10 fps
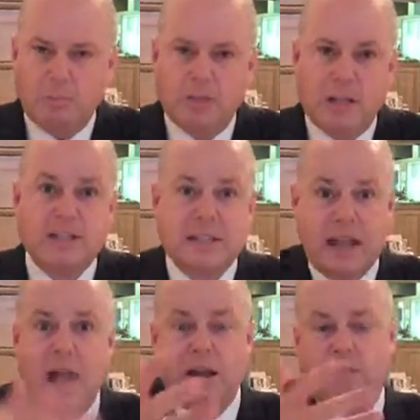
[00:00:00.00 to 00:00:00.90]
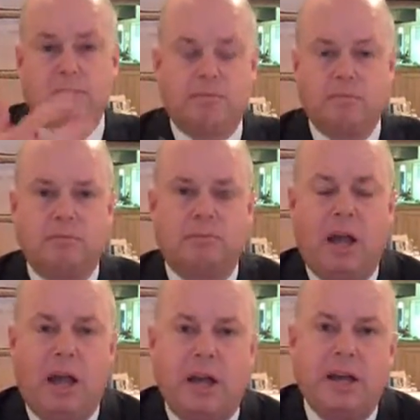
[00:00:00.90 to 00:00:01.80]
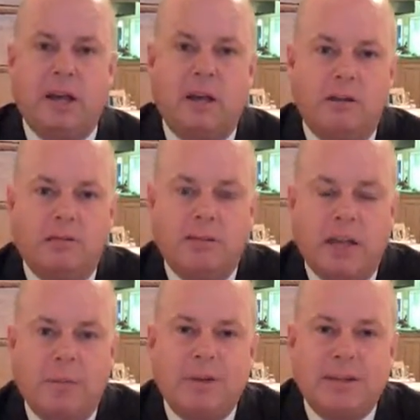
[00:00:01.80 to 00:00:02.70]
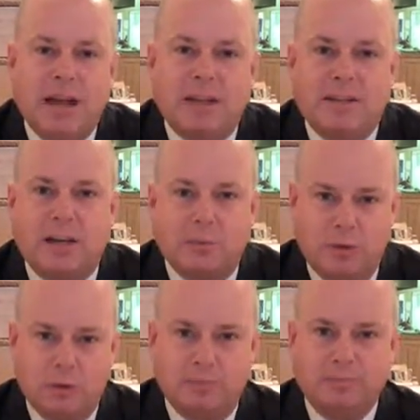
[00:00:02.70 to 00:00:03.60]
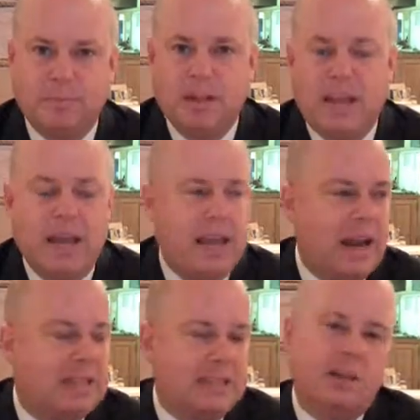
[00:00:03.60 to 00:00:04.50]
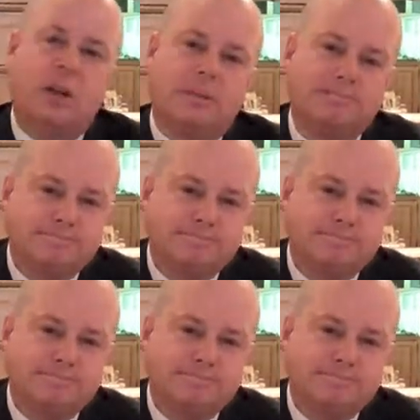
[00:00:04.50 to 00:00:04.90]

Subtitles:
Let's say I came into contact with you and I said, look,